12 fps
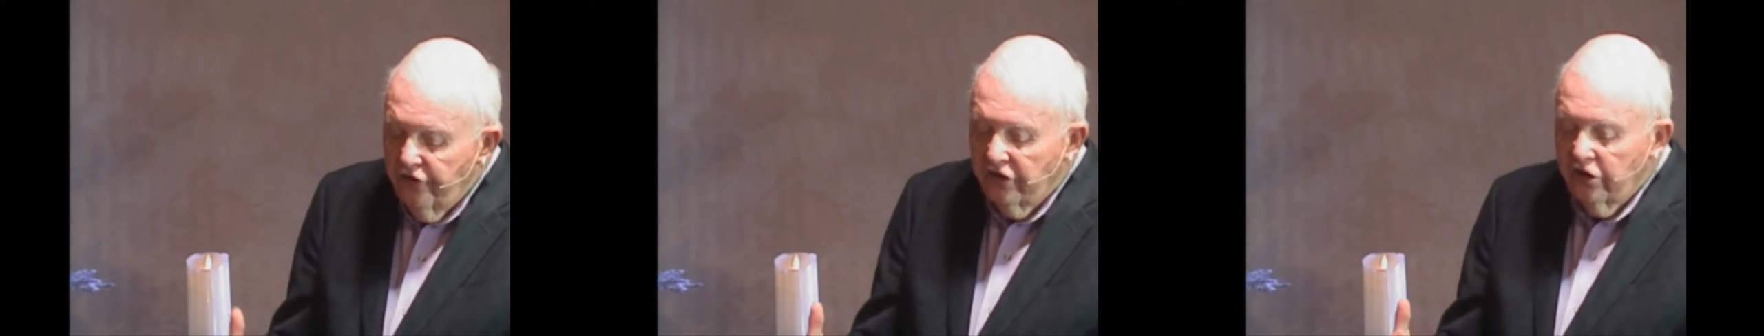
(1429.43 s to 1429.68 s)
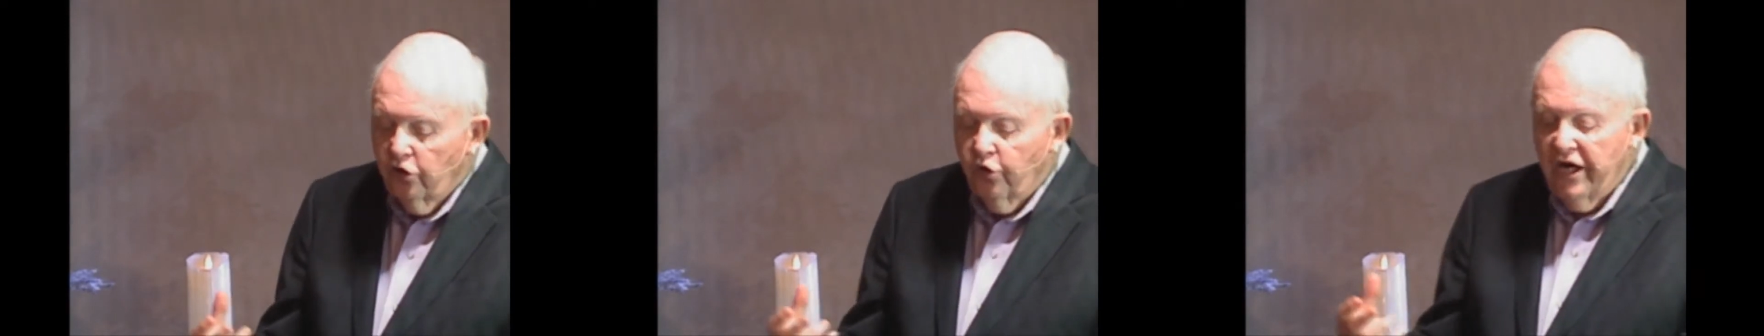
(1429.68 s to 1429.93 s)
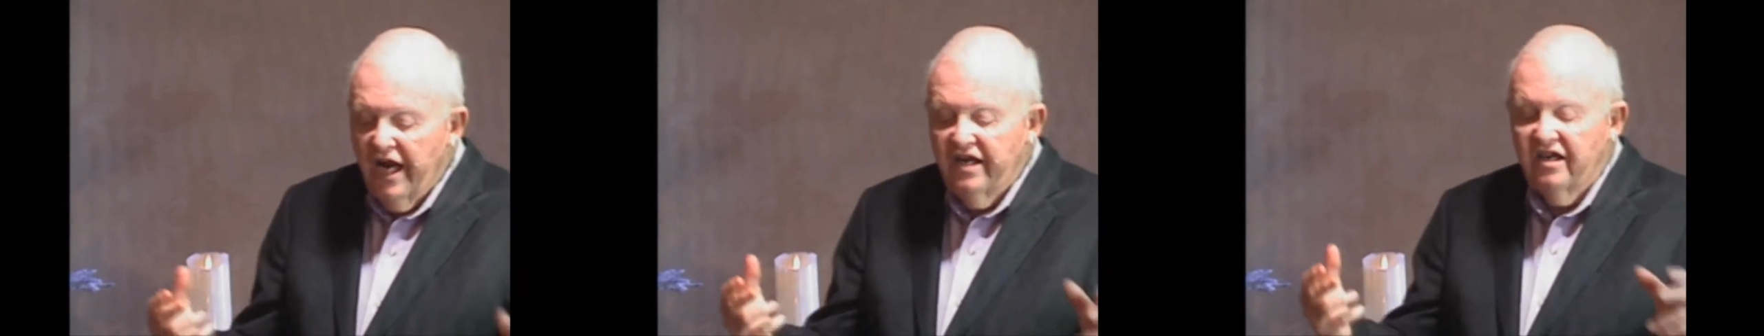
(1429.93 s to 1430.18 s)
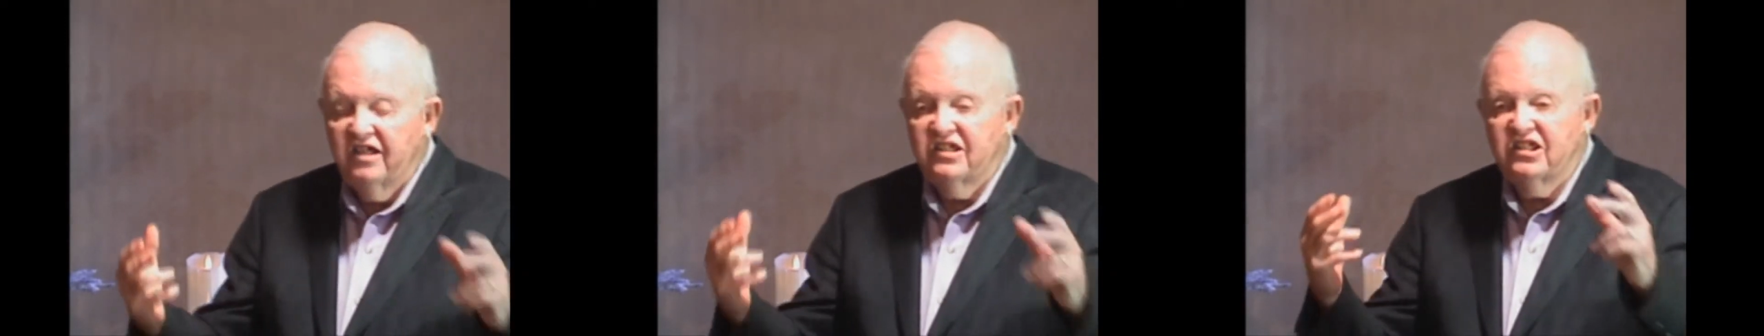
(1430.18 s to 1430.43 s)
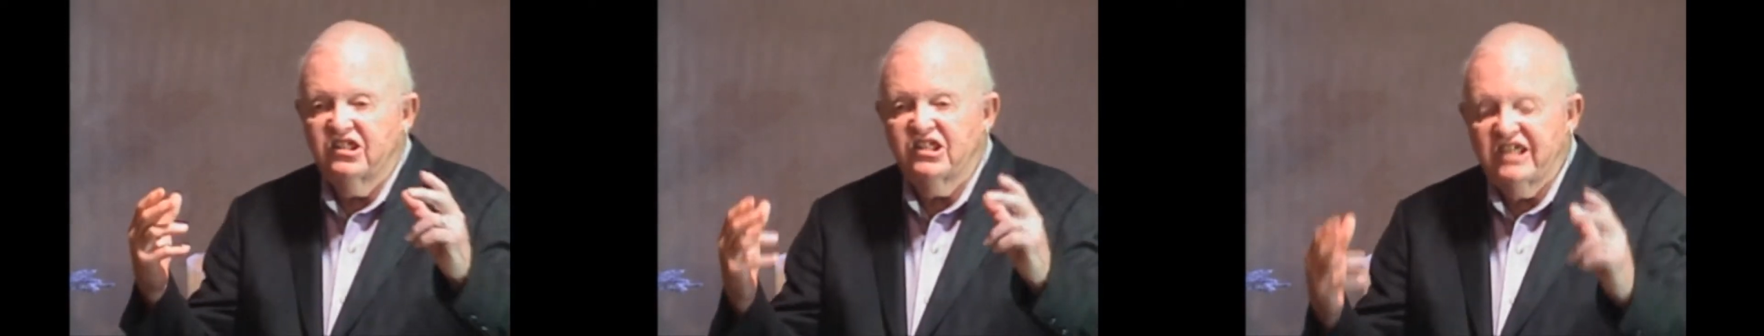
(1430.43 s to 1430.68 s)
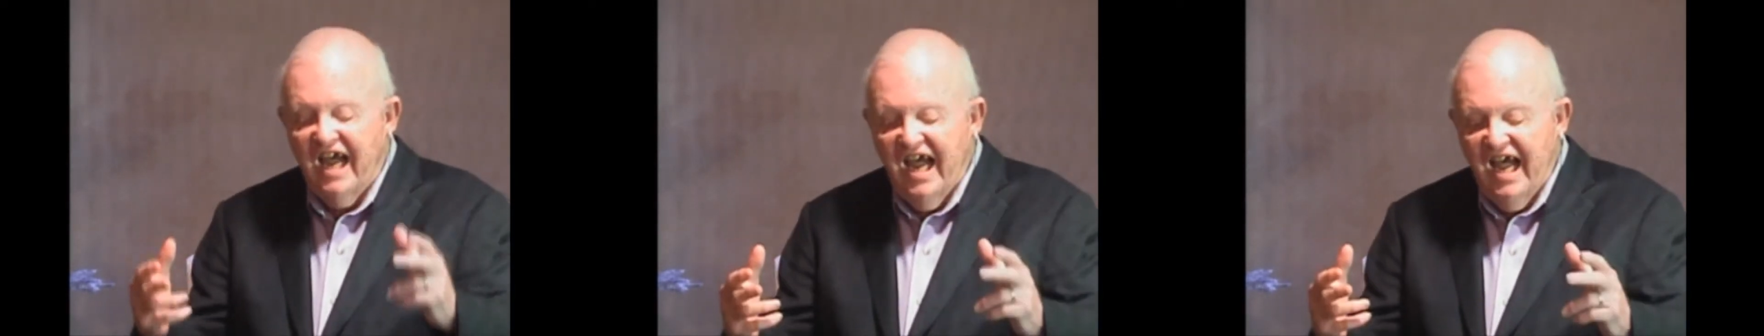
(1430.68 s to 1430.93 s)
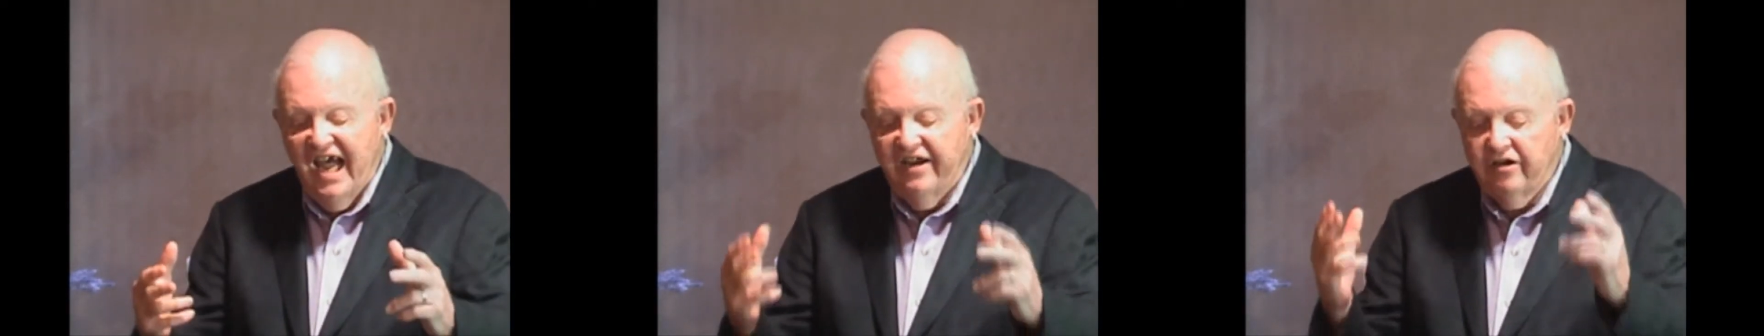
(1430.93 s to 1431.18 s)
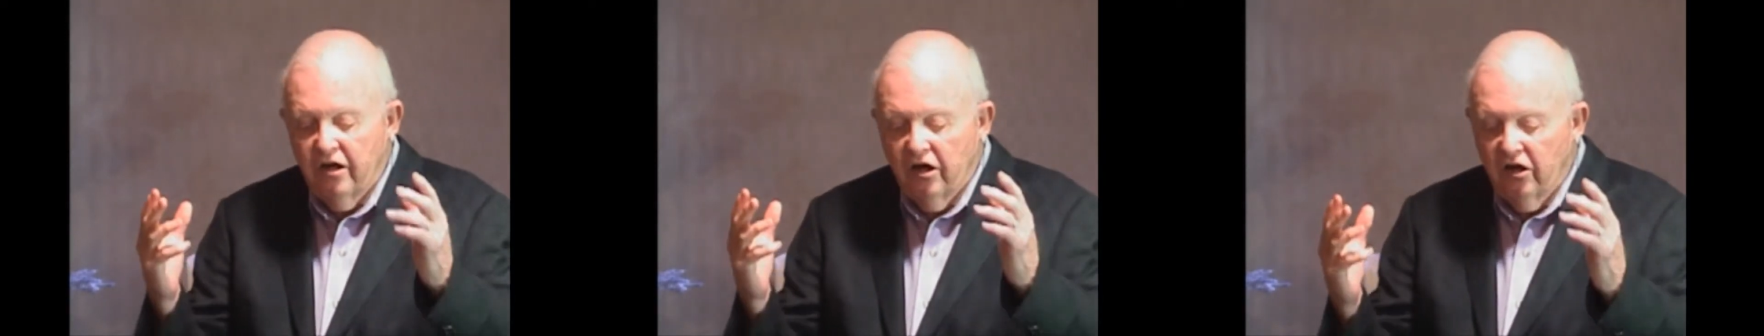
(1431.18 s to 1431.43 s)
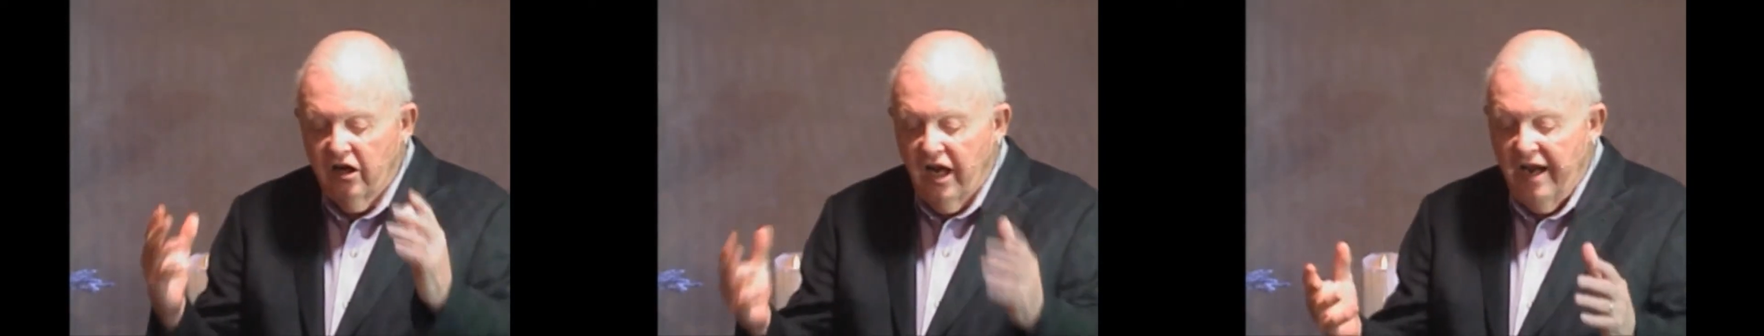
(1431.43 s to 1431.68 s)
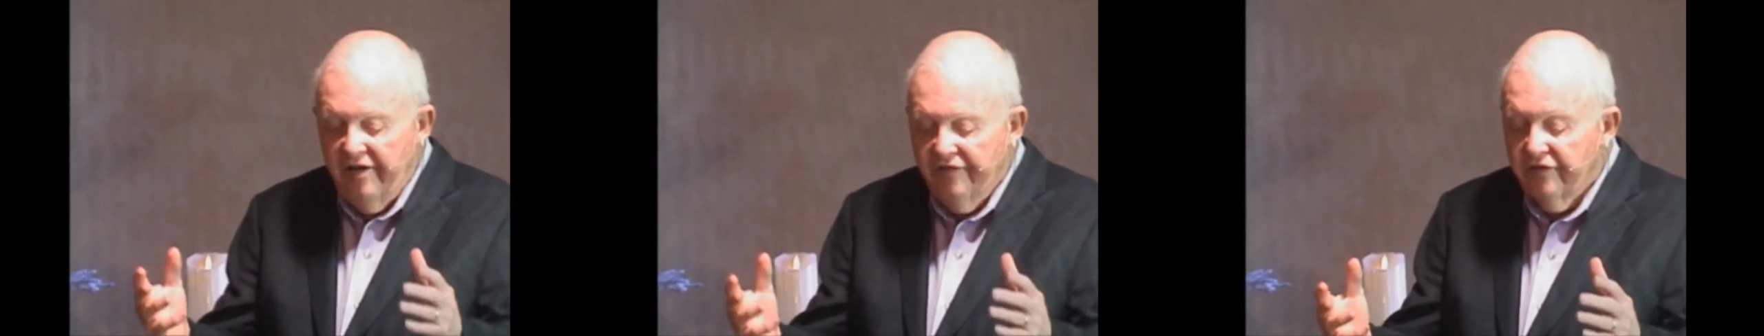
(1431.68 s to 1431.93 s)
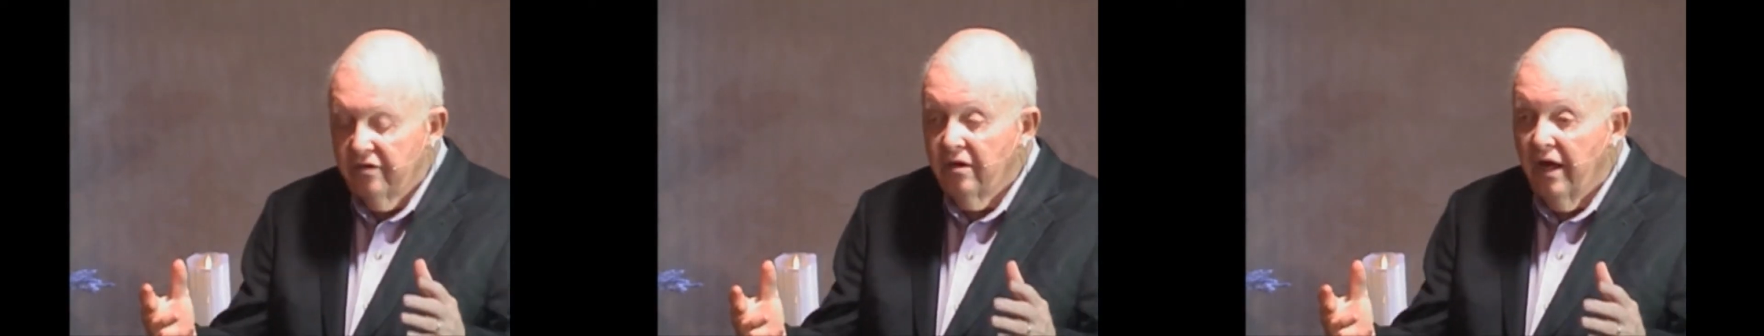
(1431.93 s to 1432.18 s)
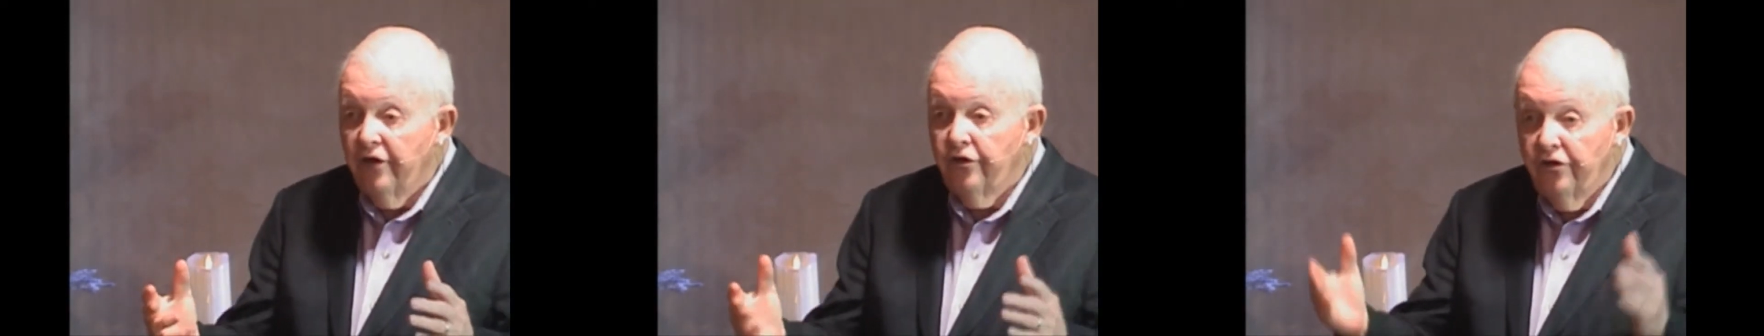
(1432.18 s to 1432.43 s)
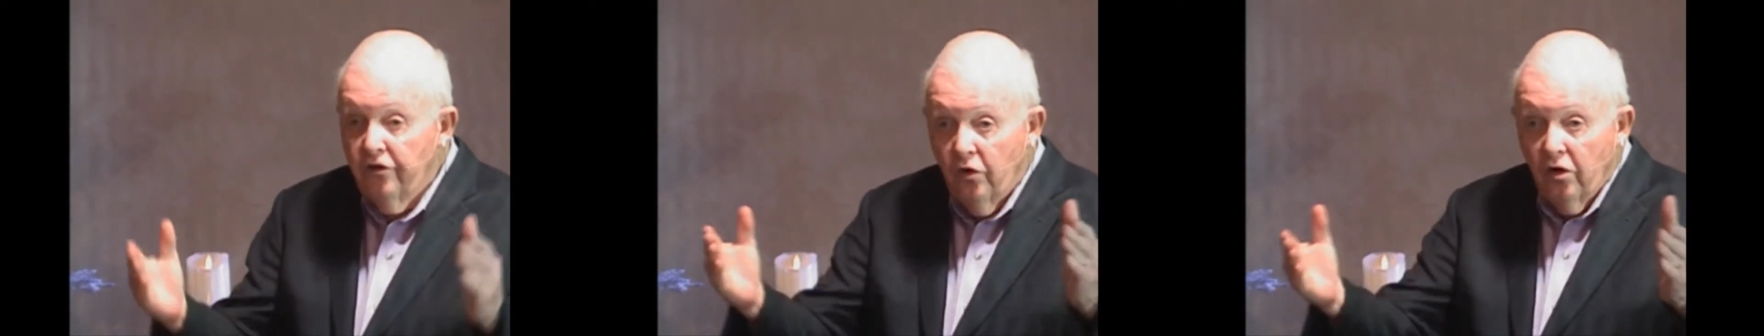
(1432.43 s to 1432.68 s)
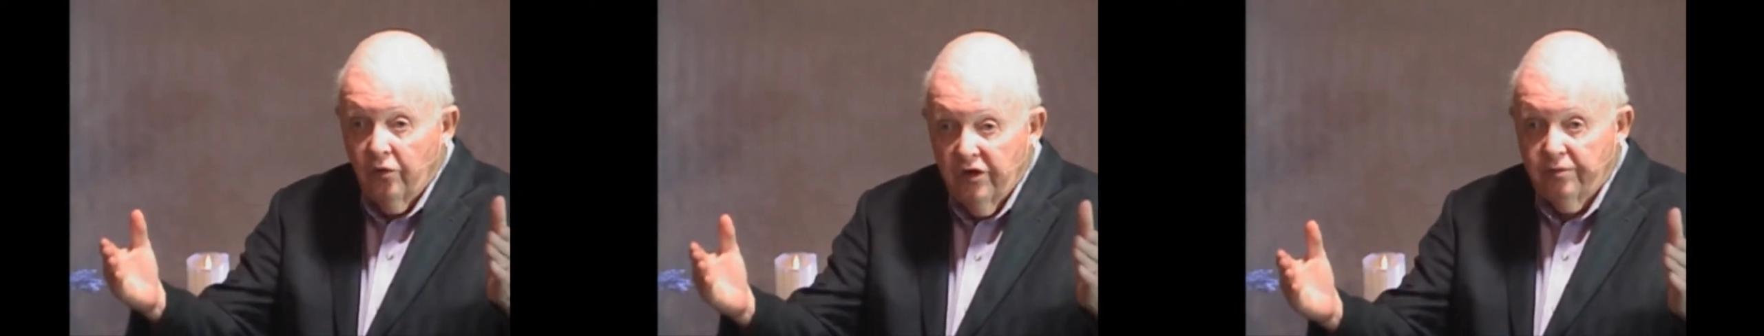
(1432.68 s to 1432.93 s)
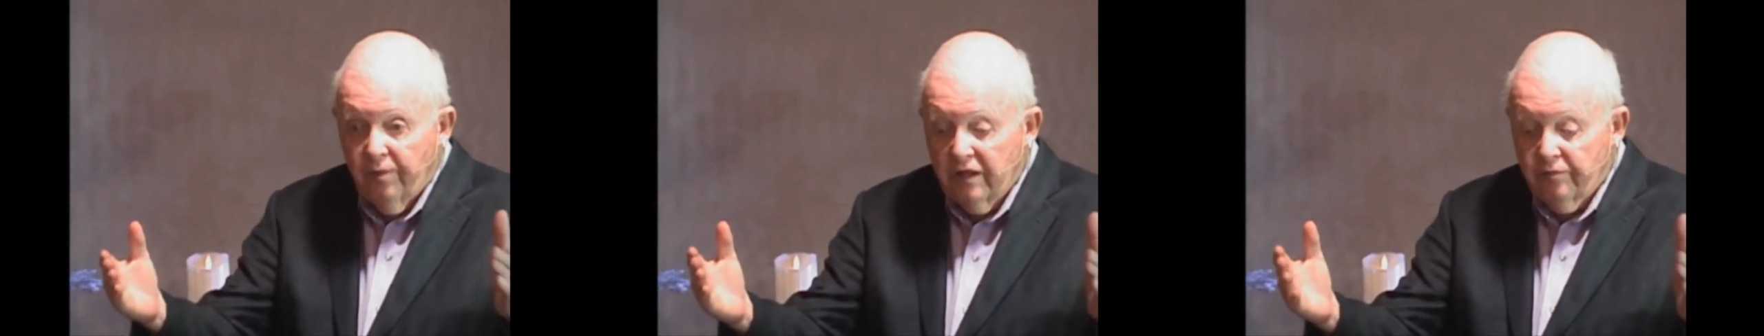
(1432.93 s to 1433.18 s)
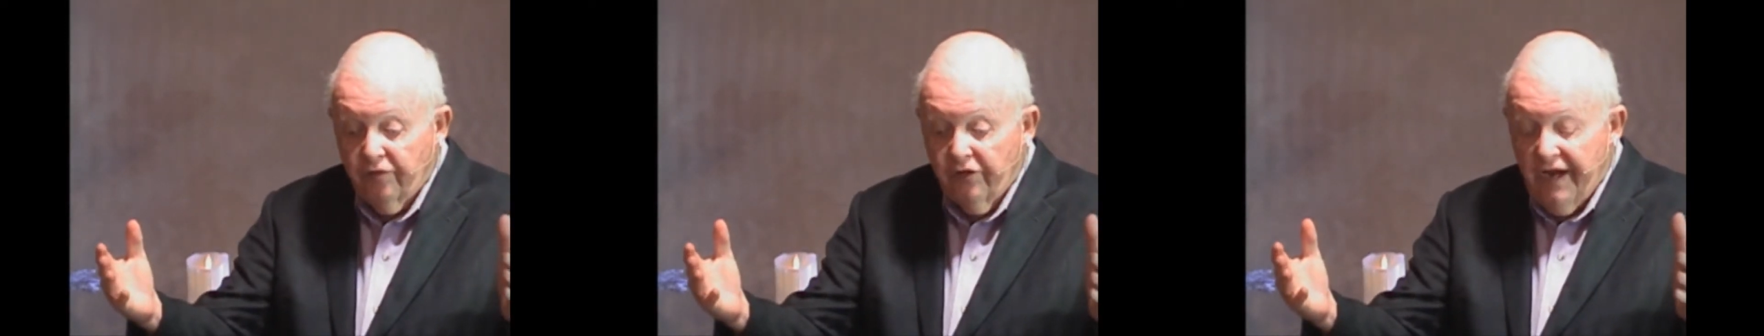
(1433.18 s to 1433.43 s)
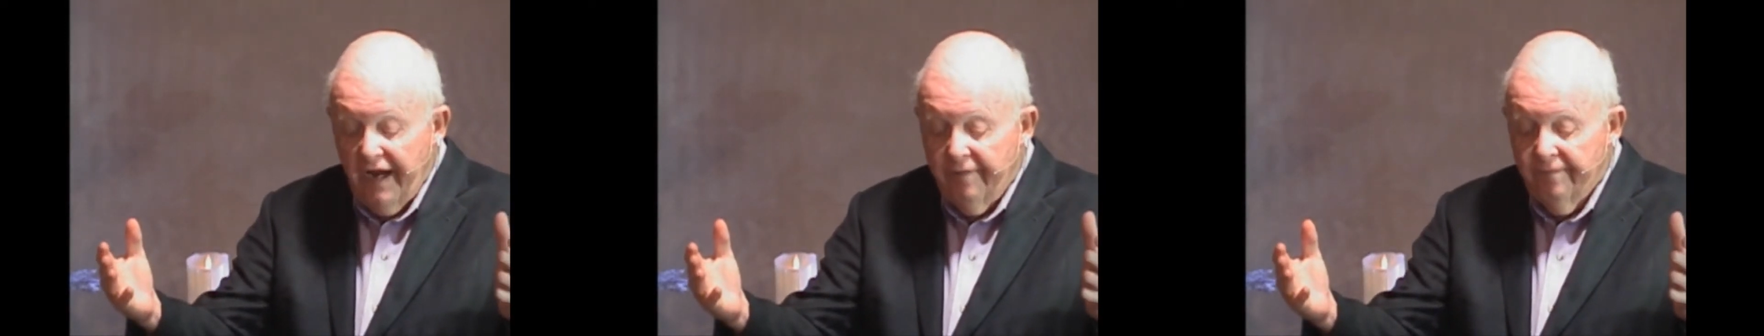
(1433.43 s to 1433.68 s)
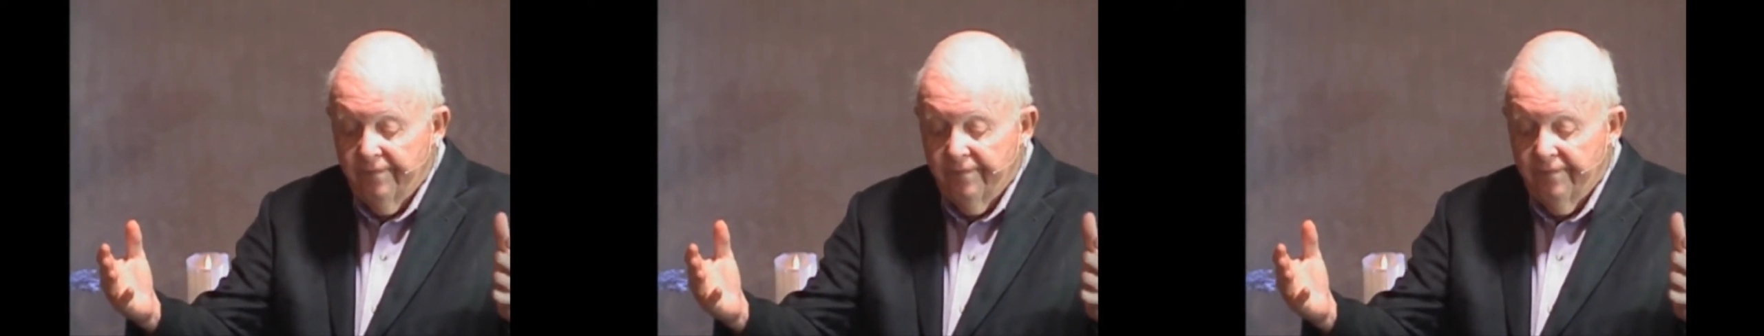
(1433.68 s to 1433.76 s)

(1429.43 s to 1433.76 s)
you can create a designed life, and you are responsible for that.